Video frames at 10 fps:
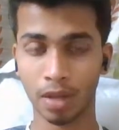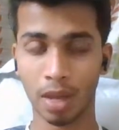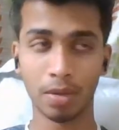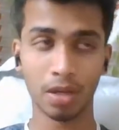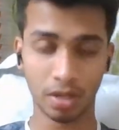
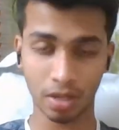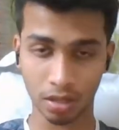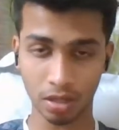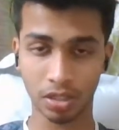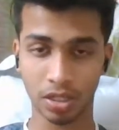
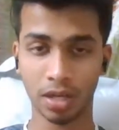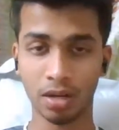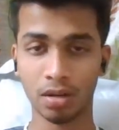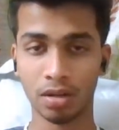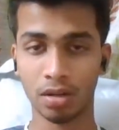industrial shed,
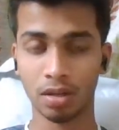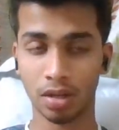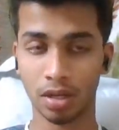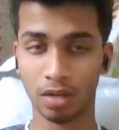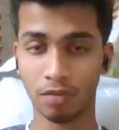
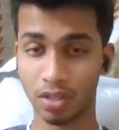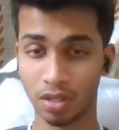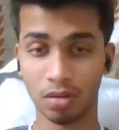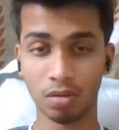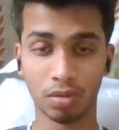which
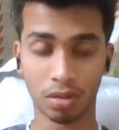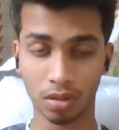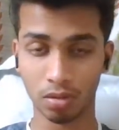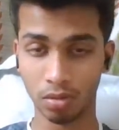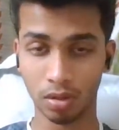includes
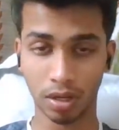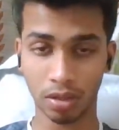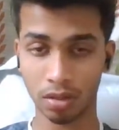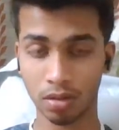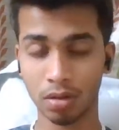the whole
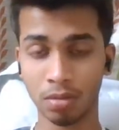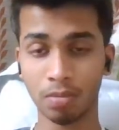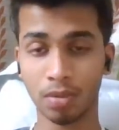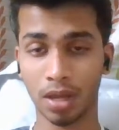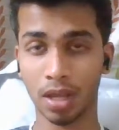truss system
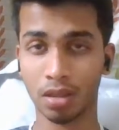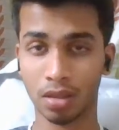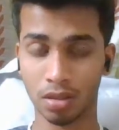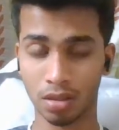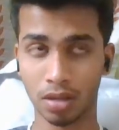
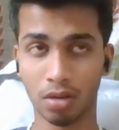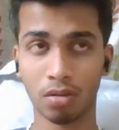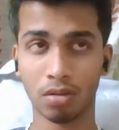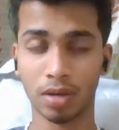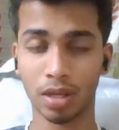as
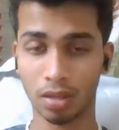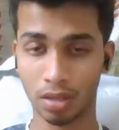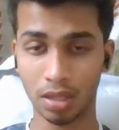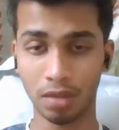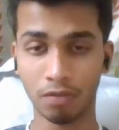also as
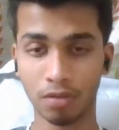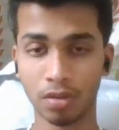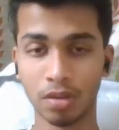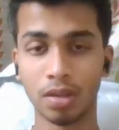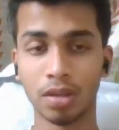eaves
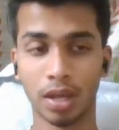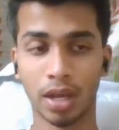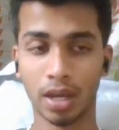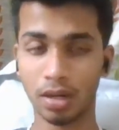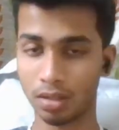
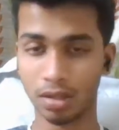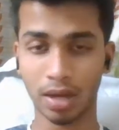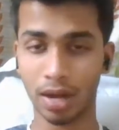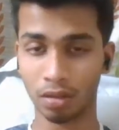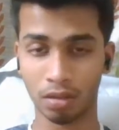and the
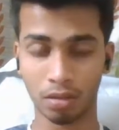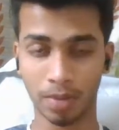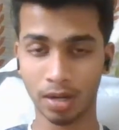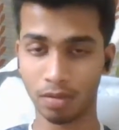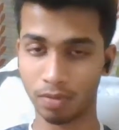RCC
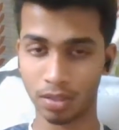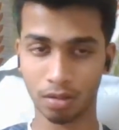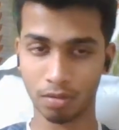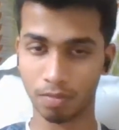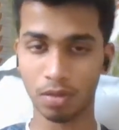part, which
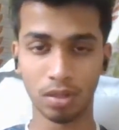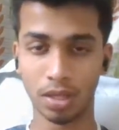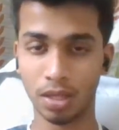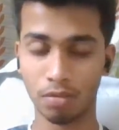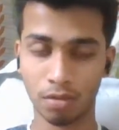is below the
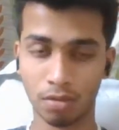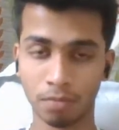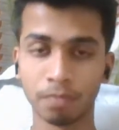eaves.